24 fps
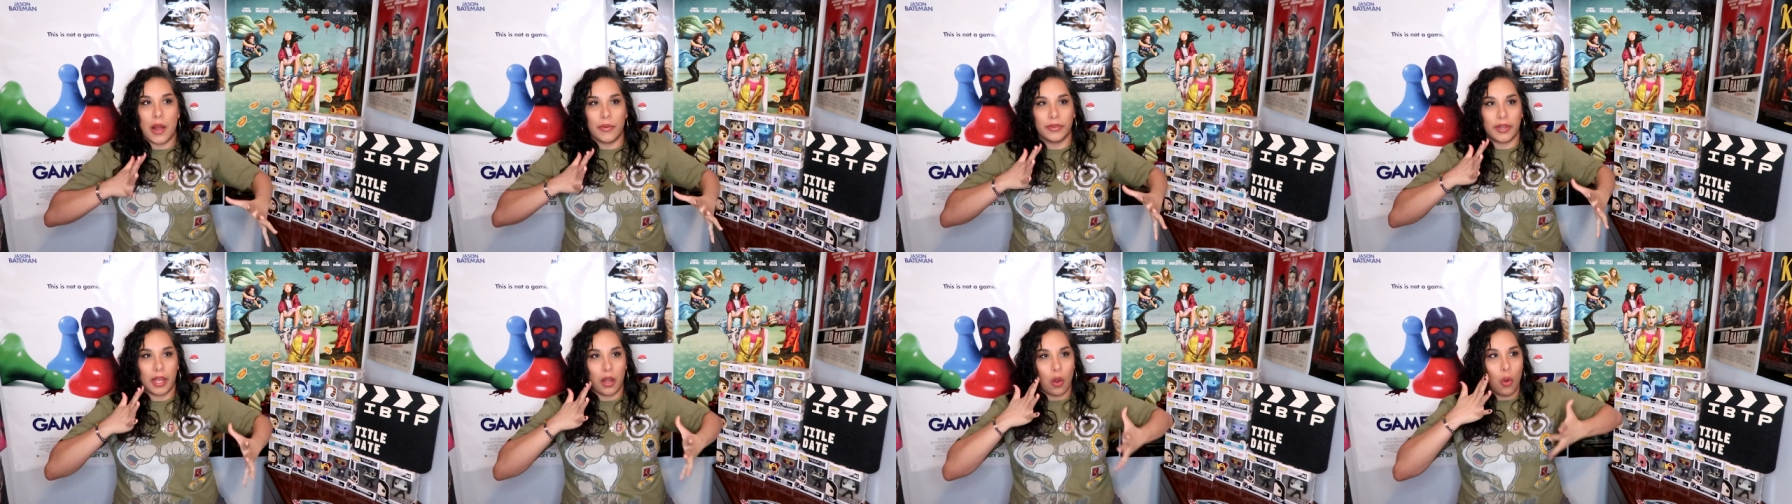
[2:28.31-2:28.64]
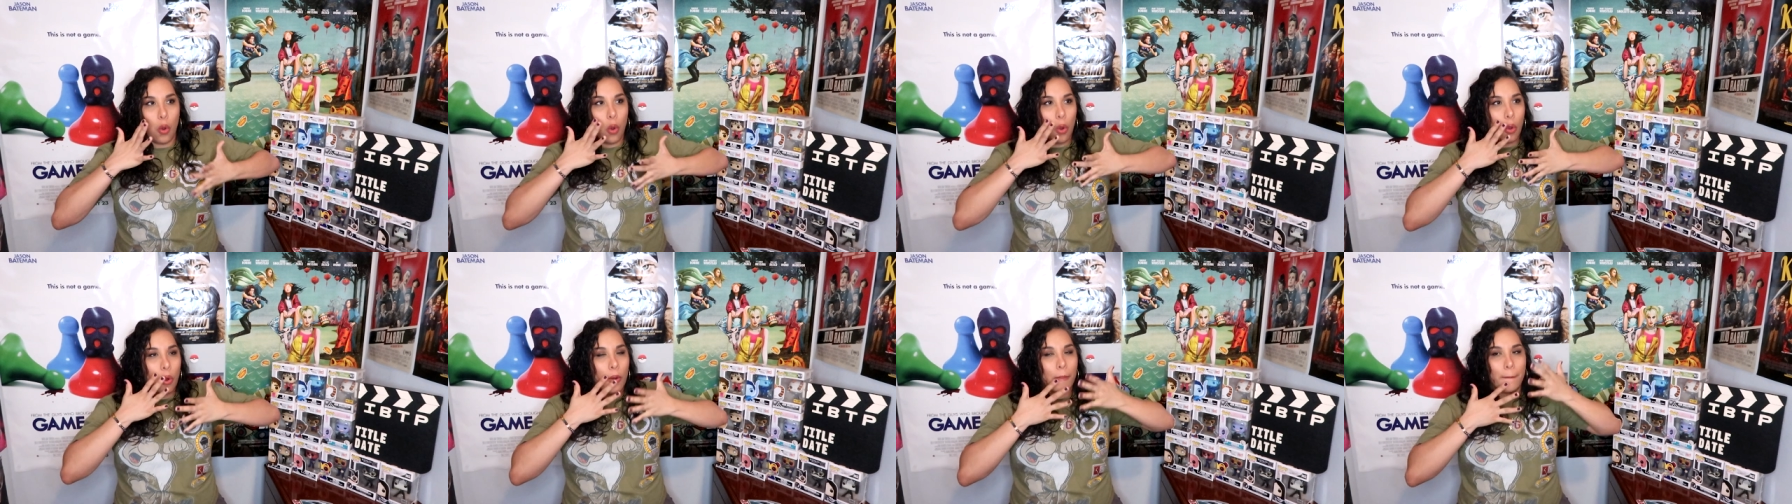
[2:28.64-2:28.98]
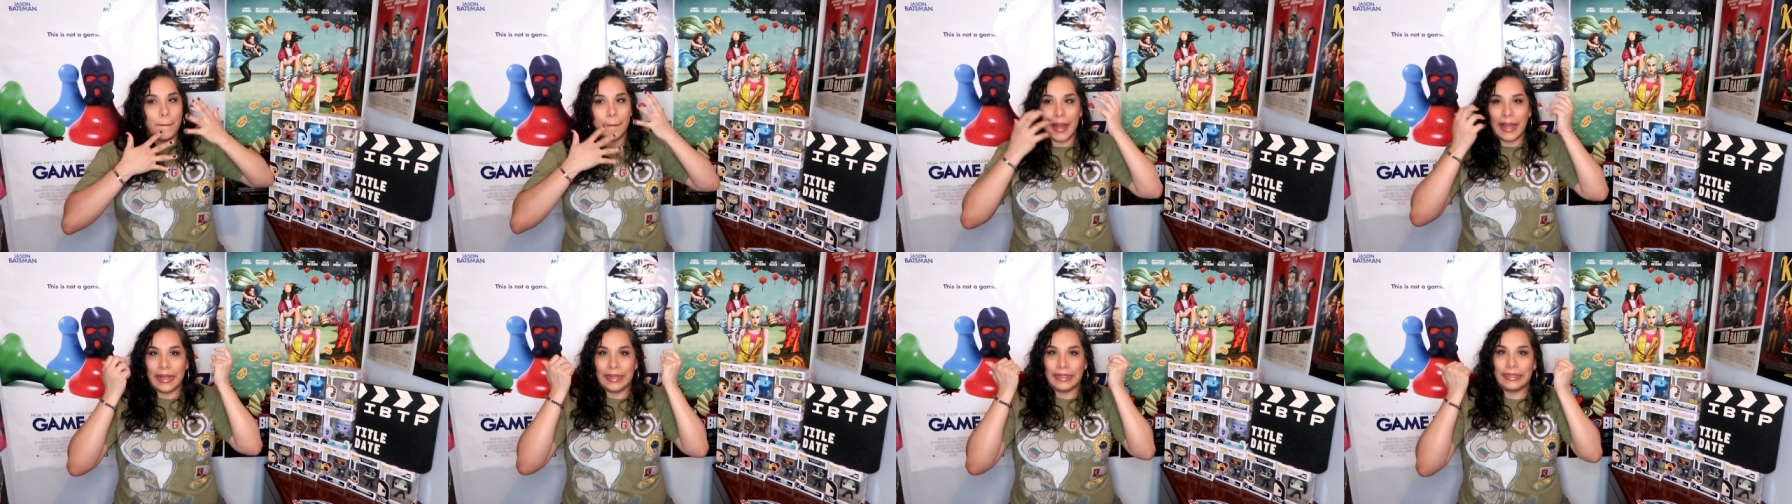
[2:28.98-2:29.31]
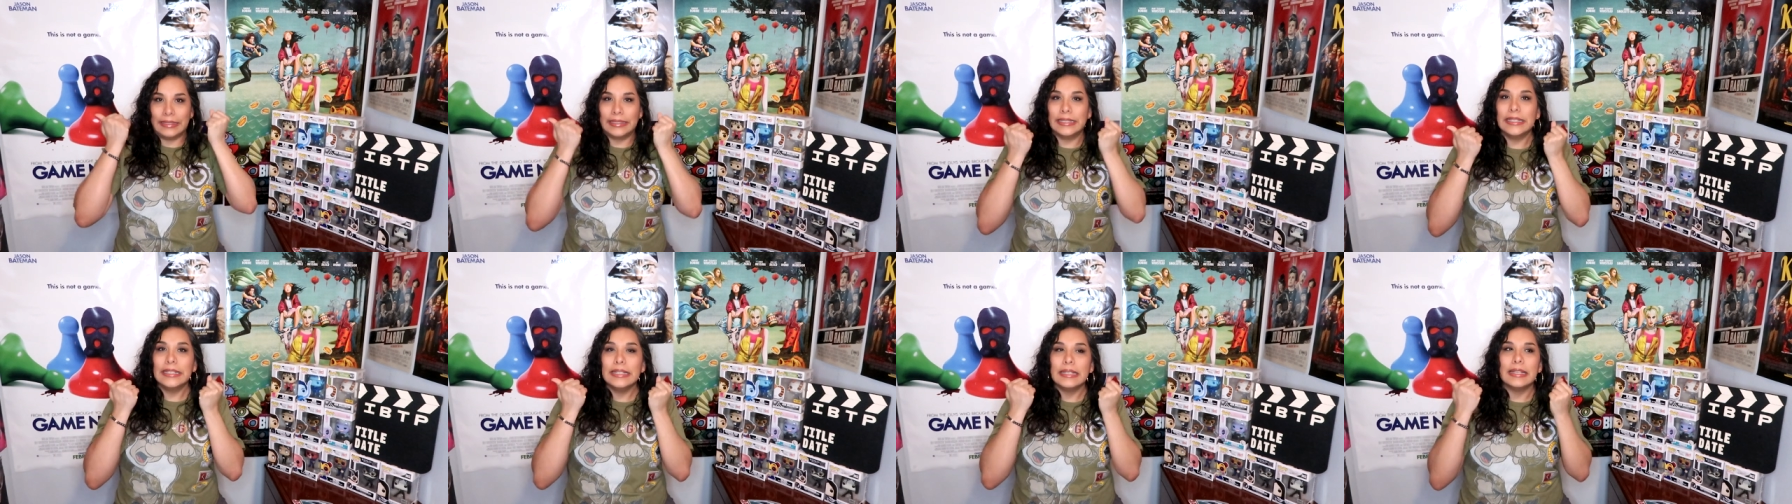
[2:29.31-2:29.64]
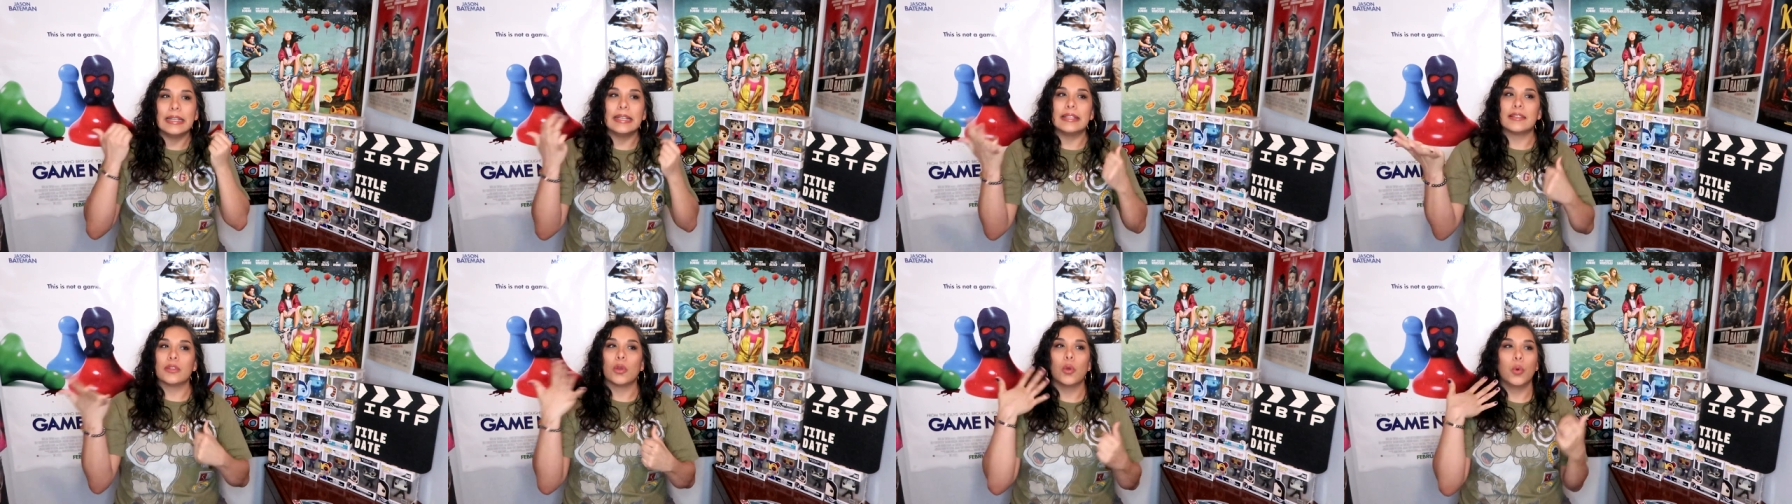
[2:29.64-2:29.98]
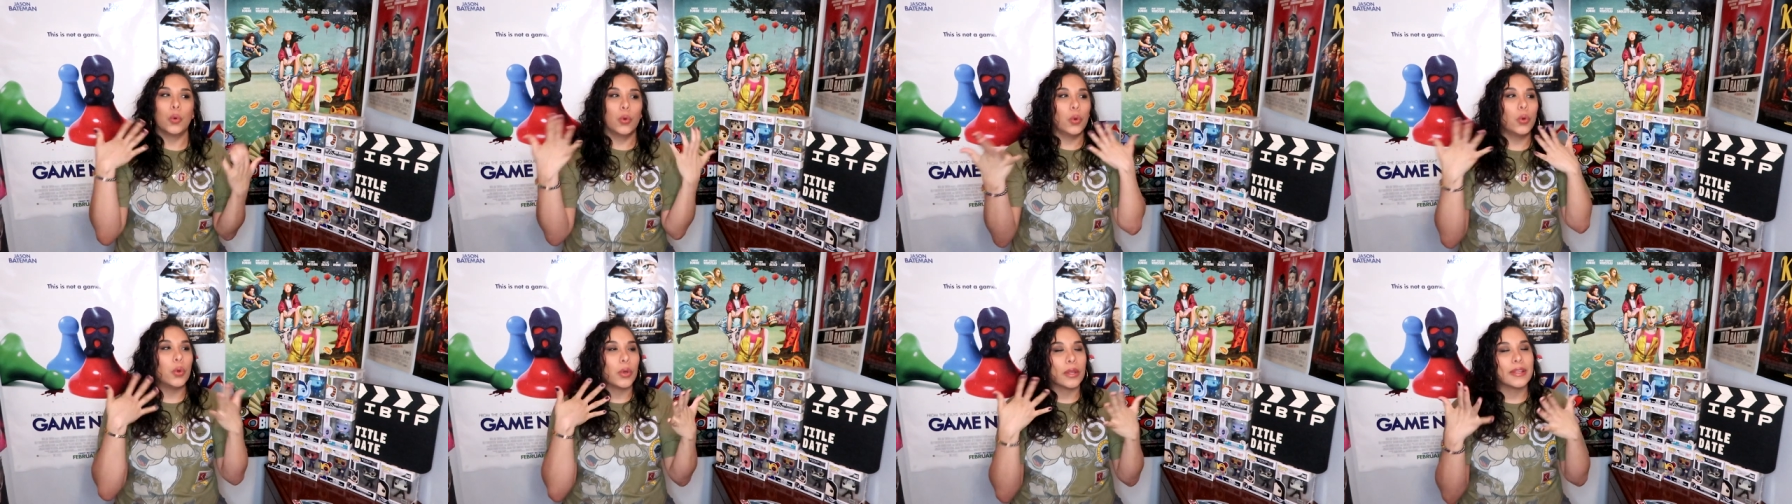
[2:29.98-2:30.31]
I was like, whoo, my goodness,
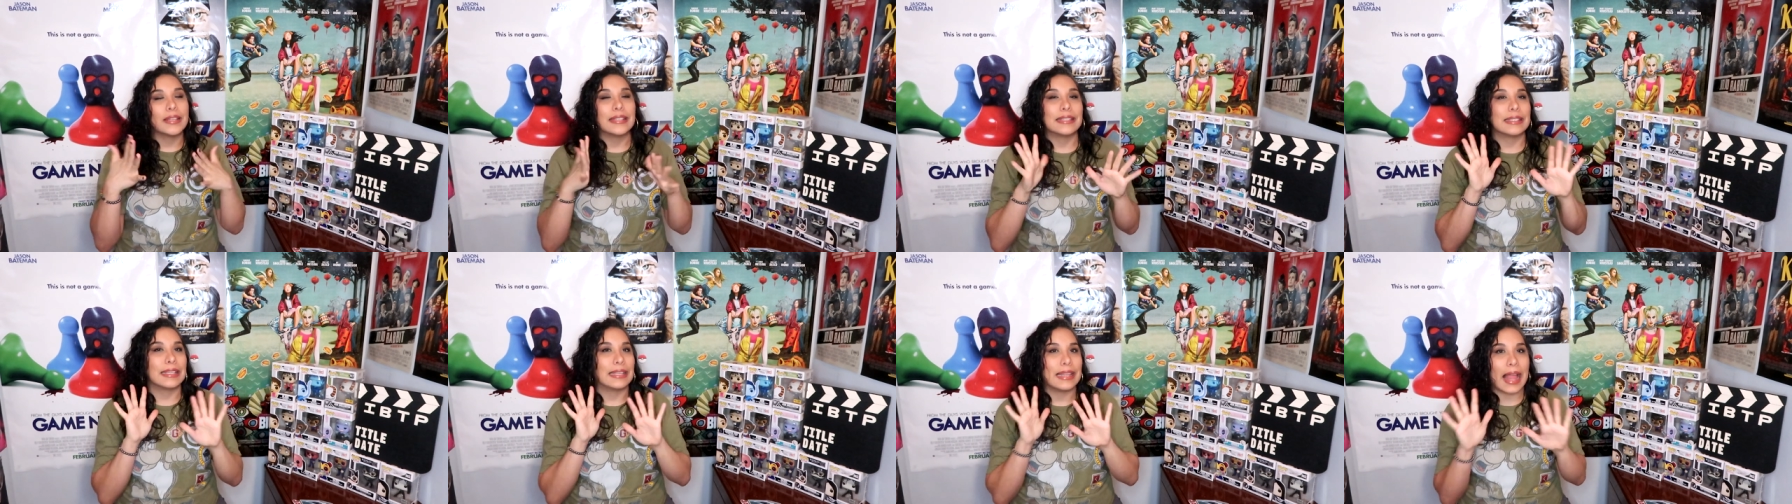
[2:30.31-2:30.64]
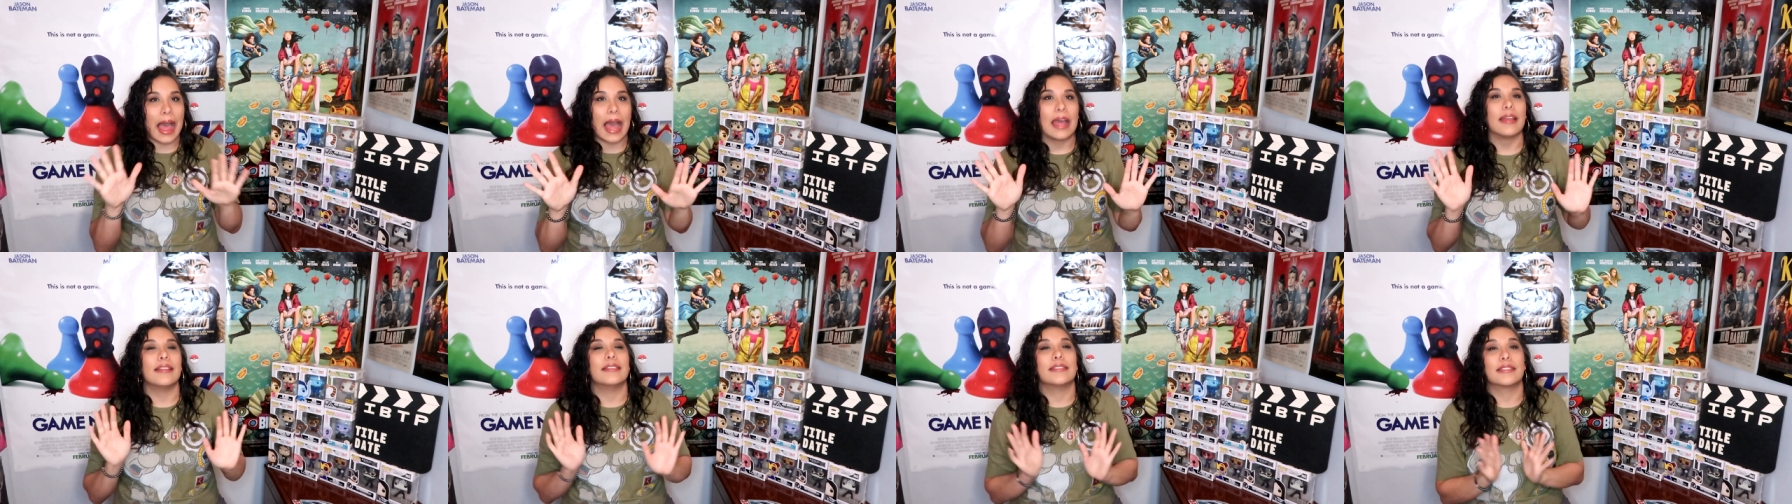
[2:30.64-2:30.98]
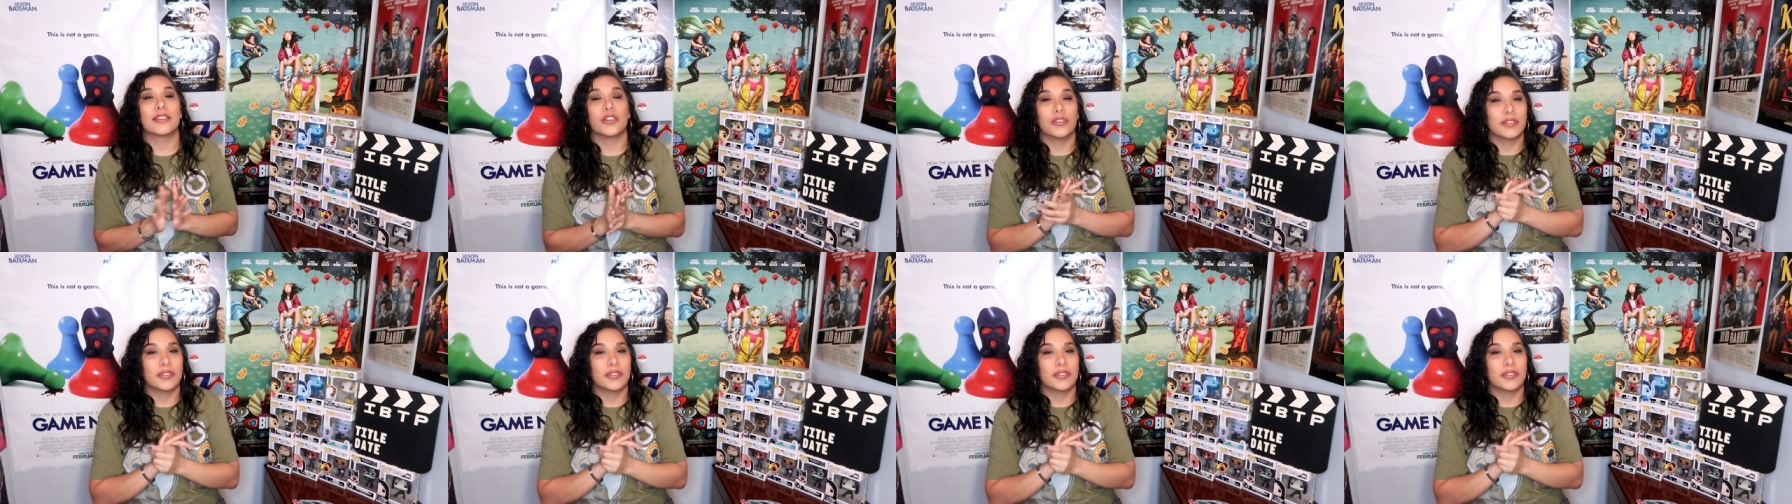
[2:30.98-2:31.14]
whoo, it's a lot.